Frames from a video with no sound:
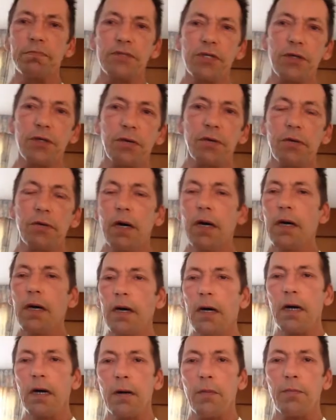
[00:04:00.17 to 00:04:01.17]
you know,
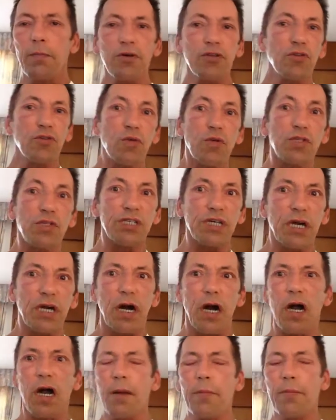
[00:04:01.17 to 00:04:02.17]
uh, put towards a
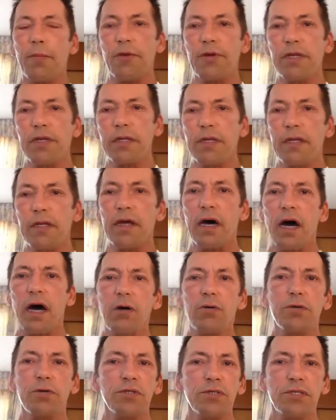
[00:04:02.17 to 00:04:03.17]
car, put into the
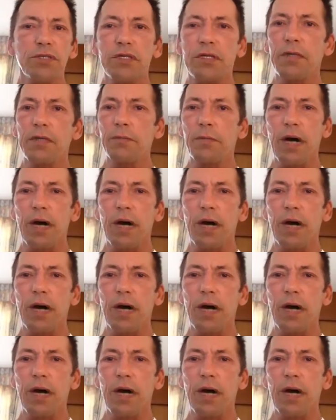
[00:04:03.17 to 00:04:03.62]
house, uh,